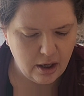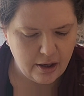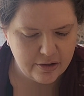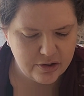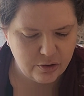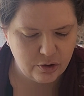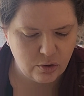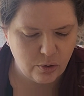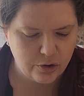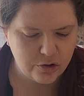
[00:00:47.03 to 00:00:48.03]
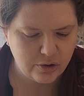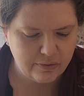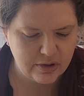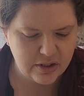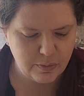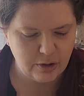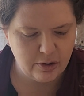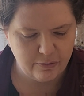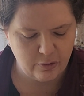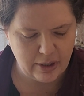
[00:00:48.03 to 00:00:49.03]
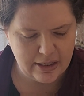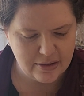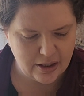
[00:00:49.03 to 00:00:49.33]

Also, the cordial of the spirit of grace